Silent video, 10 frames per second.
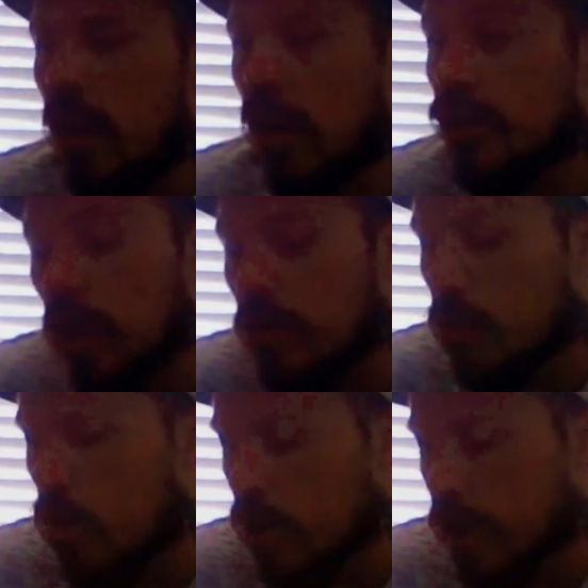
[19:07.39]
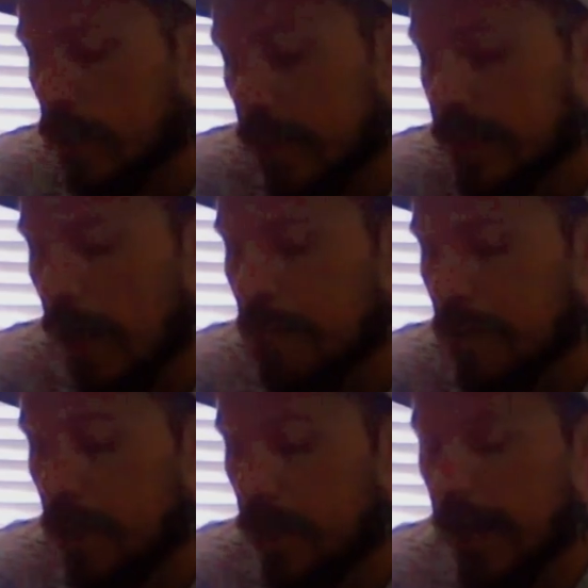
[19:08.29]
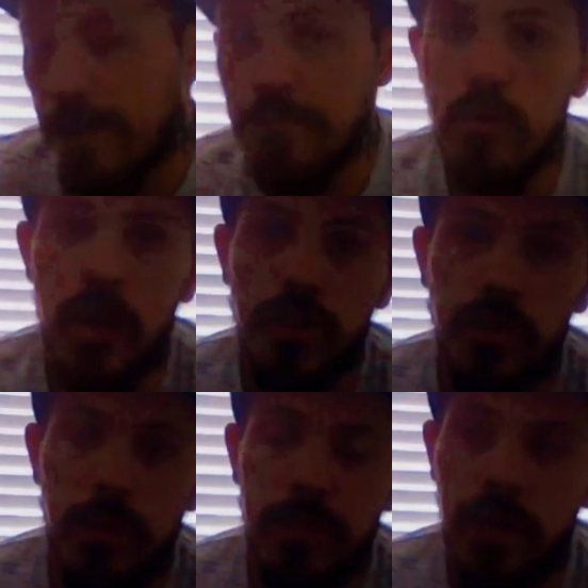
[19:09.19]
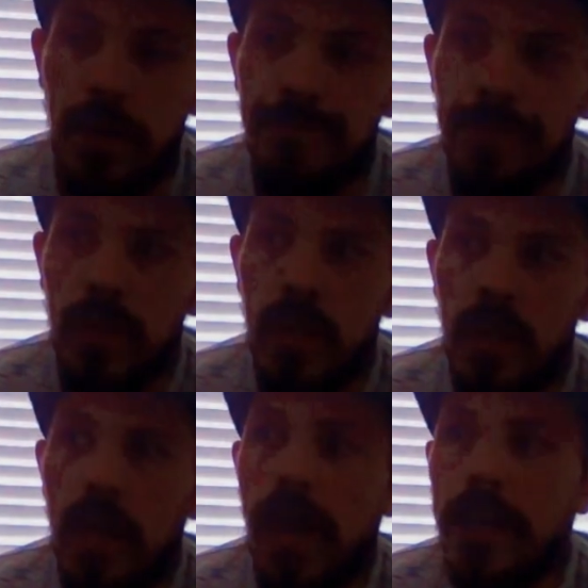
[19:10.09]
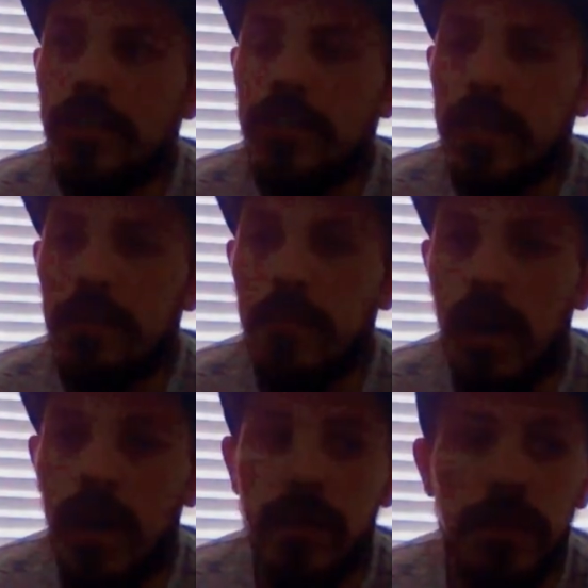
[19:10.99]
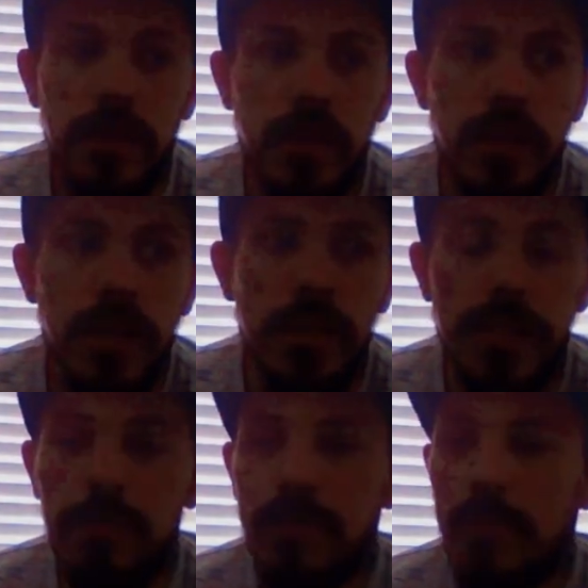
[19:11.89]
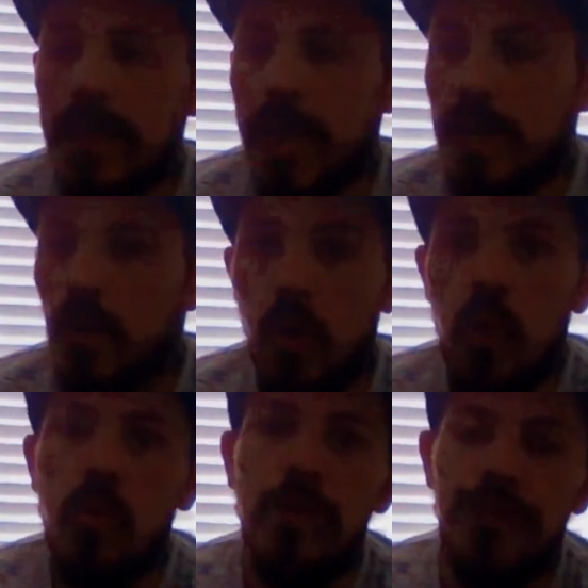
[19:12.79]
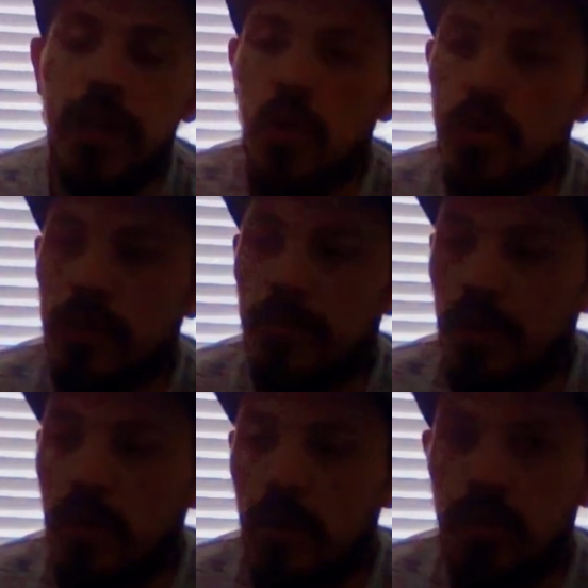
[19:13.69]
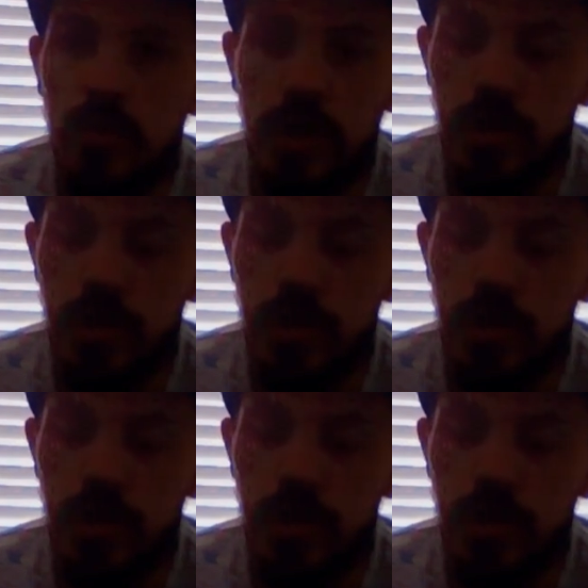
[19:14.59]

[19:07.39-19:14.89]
I don't know what is happening at Games Workshop, but Age of Sigmar seems to be getting all of the awesome new models and